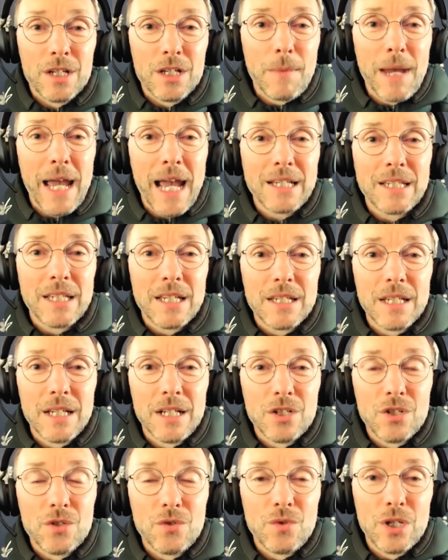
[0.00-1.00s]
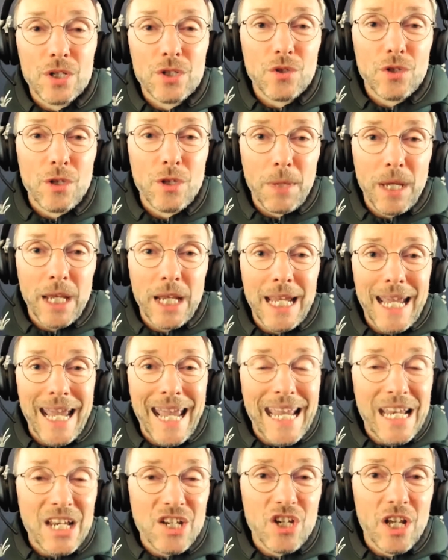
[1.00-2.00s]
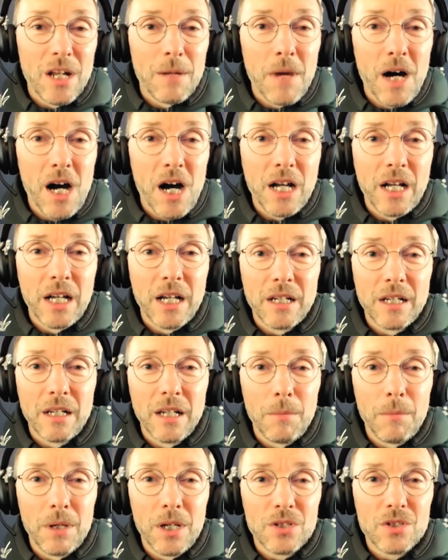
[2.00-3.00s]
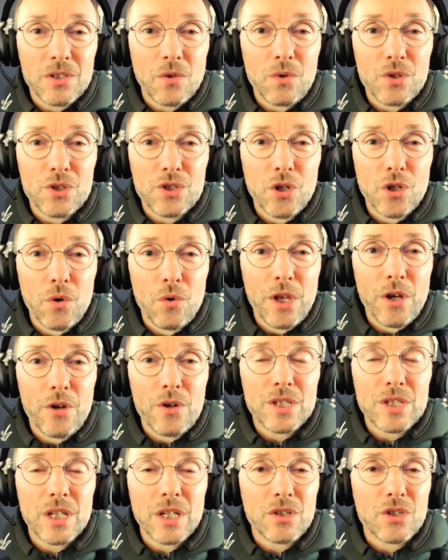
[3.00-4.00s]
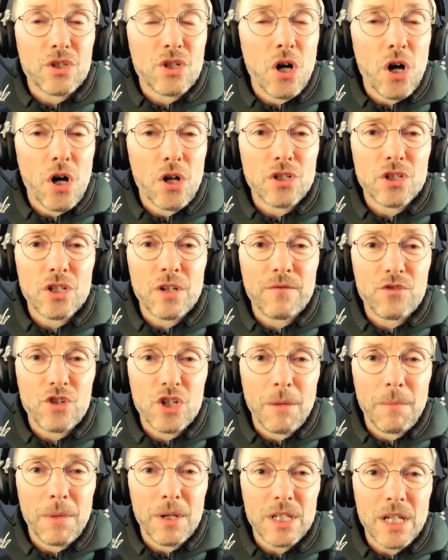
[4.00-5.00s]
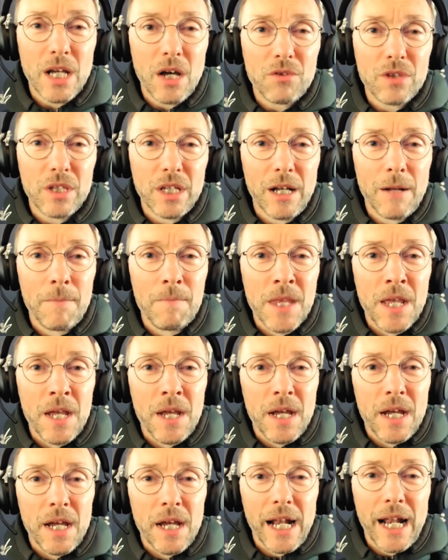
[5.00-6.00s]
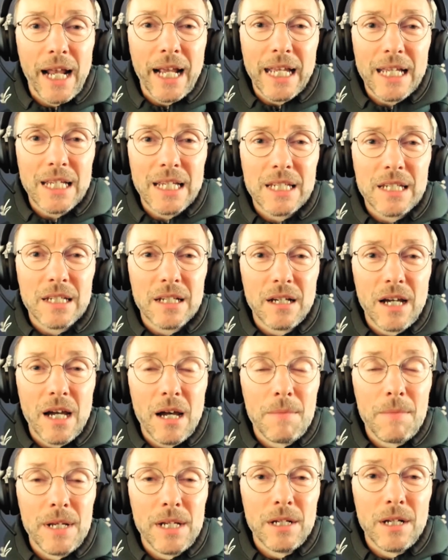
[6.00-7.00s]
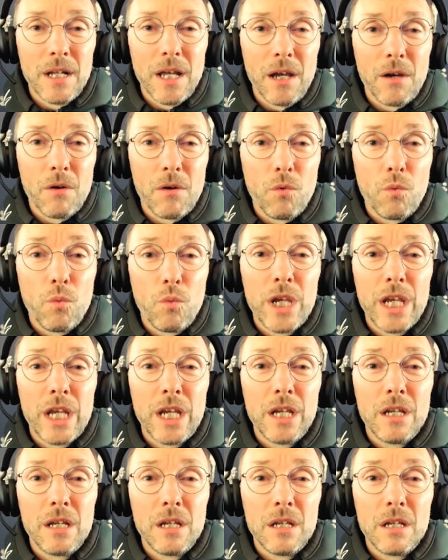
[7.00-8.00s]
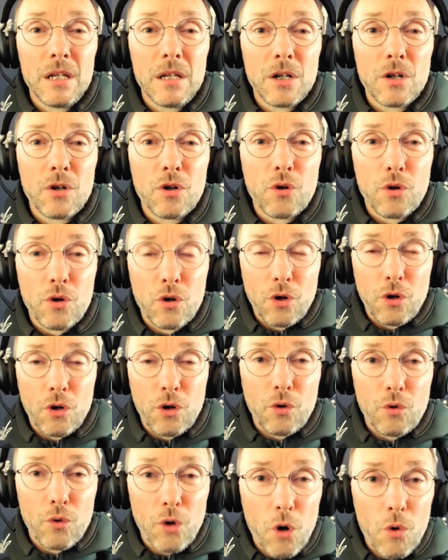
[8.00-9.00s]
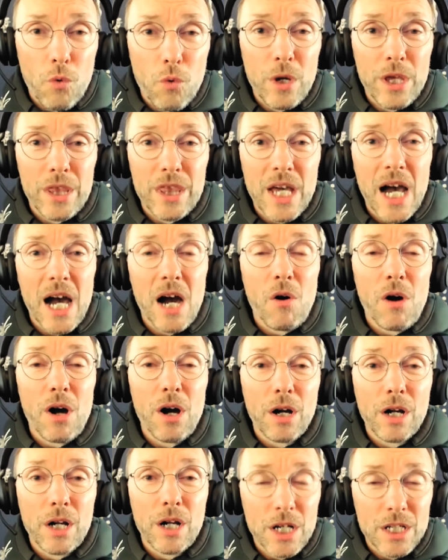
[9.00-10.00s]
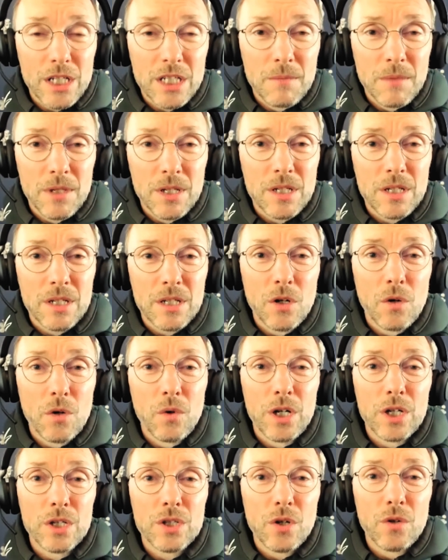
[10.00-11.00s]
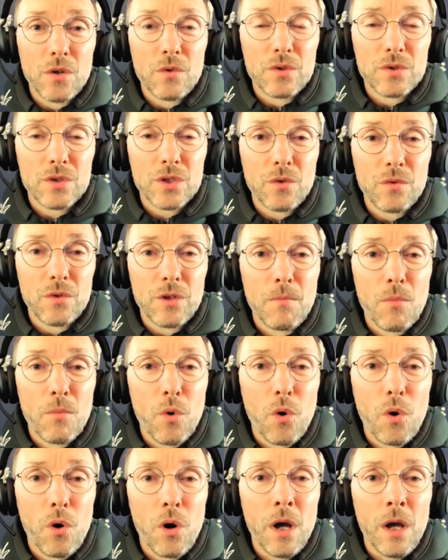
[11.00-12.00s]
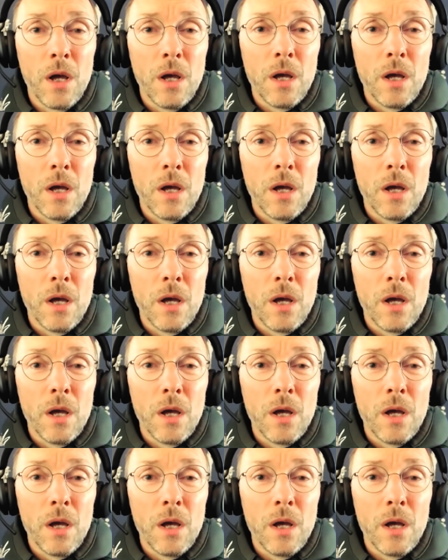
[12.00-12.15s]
access into the big Asian market, because also there are tons of shippers out there. And I guess, I mean, we grow with our customers. So the more